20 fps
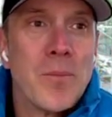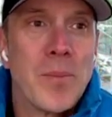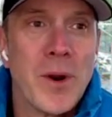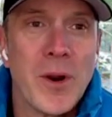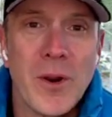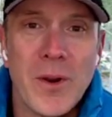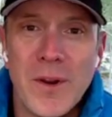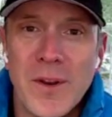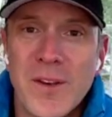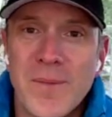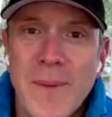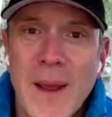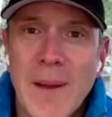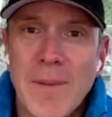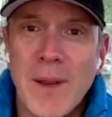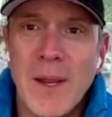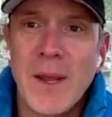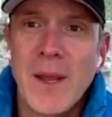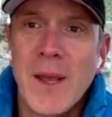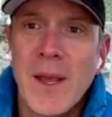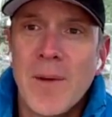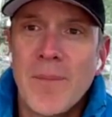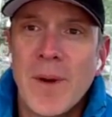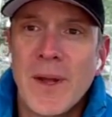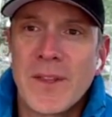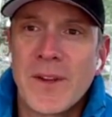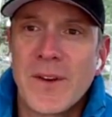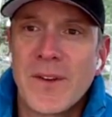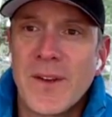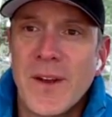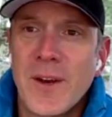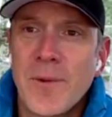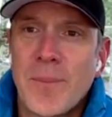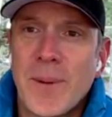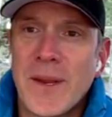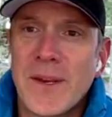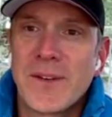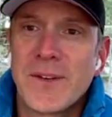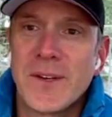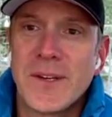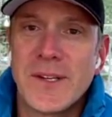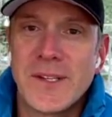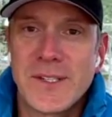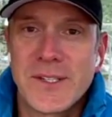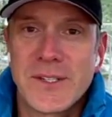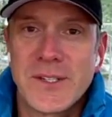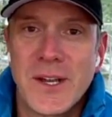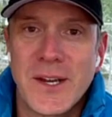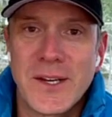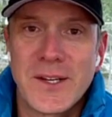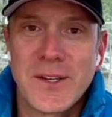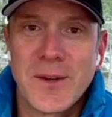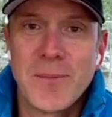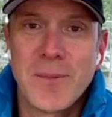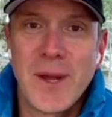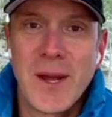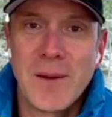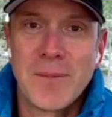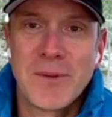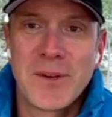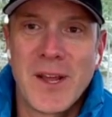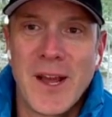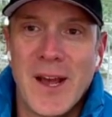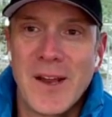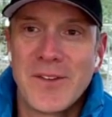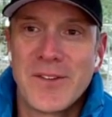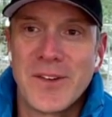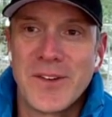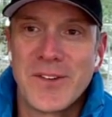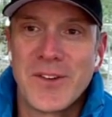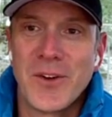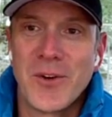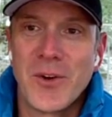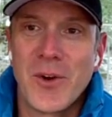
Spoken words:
brittleness maybe, but there's another piece that just like sometimes guys just